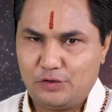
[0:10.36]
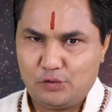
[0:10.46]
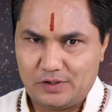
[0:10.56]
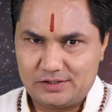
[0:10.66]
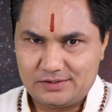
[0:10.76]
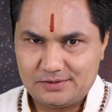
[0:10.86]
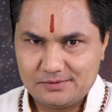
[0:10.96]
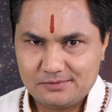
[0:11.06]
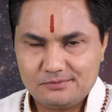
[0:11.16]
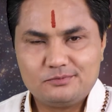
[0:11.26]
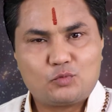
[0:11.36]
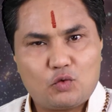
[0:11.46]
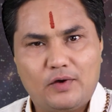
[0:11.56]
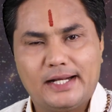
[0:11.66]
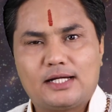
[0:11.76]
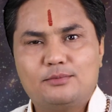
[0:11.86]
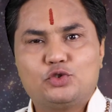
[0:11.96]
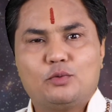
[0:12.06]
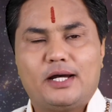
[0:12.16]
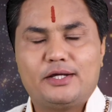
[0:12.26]
viewers. Welcome
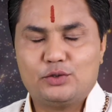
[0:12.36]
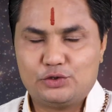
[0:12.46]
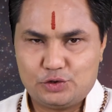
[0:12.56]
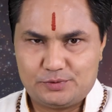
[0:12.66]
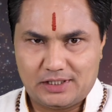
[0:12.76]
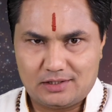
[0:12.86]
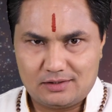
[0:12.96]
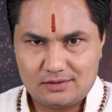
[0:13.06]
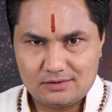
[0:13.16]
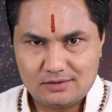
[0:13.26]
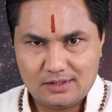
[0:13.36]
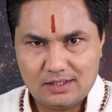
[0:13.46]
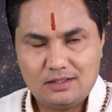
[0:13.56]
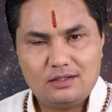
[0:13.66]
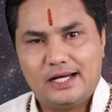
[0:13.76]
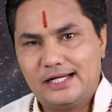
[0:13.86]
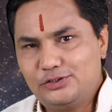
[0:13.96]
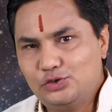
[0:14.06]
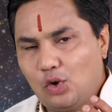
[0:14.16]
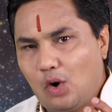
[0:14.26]
to my YouTube channel.
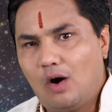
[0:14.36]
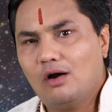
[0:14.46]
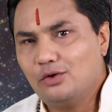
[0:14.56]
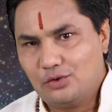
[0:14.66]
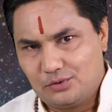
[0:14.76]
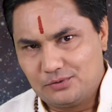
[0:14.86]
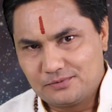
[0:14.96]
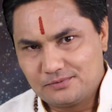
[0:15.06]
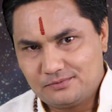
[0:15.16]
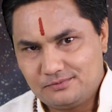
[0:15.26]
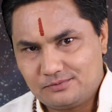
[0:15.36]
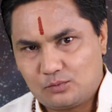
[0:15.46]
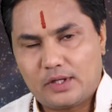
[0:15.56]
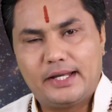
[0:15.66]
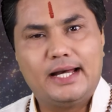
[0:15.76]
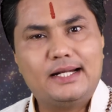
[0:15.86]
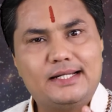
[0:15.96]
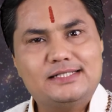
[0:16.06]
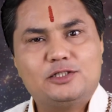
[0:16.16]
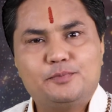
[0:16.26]
As you all know, an
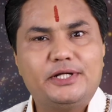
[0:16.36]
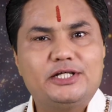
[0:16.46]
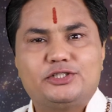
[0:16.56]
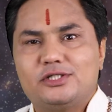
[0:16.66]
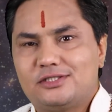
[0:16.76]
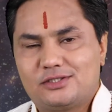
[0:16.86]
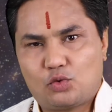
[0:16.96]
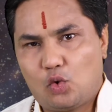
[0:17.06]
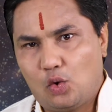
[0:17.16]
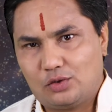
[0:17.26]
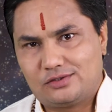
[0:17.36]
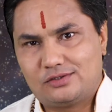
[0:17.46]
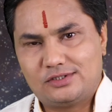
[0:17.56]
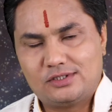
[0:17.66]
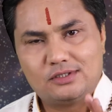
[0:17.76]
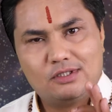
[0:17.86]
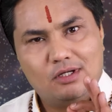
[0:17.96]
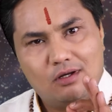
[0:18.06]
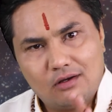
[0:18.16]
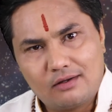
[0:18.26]
inspirational quote
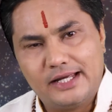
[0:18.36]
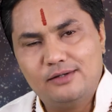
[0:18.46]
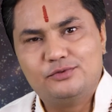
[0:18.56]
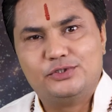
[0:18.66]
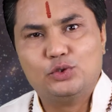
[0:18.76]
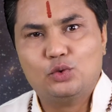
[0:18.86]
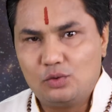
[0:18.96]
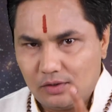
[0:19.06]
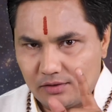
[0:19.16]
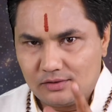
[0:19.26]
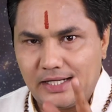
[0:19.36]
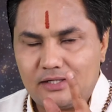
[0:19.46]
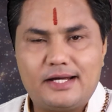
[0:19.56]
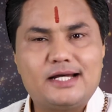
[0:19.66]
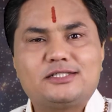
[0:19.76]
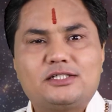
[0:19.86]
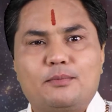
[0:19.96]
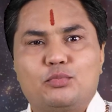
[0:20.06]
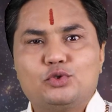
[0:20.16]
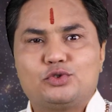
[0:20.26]
gives you that extra
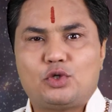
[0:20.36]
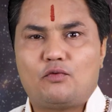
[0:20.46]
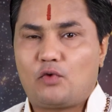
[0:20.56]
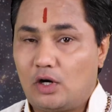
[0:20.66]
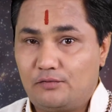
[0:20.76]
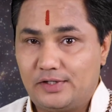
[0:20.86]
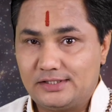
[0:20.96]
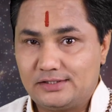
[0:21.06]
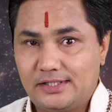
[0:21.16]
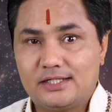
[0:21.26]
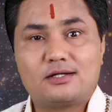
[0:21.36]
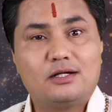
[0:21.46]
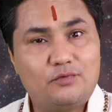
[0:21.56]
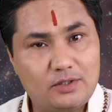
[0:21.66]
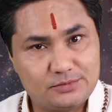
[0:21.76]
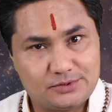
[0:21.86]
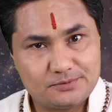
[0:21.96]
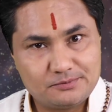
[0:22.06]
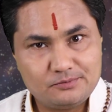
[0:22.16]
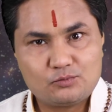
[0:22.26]
boost of confidence. It confirms
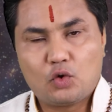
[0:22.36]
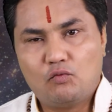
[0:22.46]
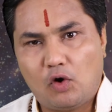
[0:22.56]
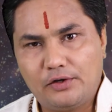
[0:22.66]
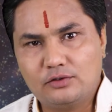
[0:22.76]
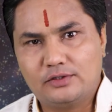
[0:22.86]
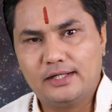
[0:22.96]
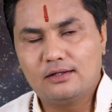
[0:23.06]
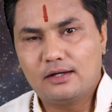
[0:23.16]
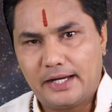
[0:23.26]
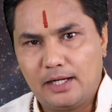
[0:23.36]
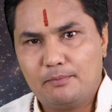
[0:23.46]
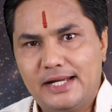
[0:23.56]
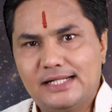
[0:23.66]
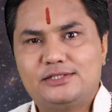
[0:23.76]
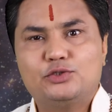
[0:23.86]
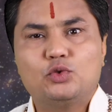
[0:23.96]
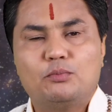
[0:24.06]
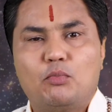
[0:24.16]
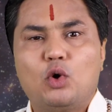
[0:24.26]
what you think and makes
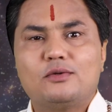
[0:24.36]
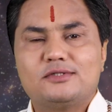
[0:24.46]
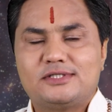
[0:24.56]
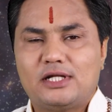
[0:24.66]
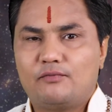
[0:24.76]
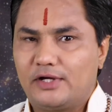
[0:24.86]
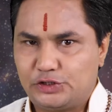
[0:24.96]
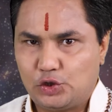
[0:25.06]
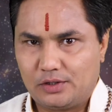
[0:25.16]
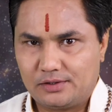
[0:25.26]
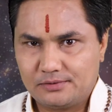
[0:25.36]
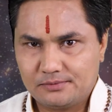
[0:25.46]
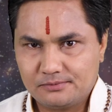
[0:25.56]
you more self-assured.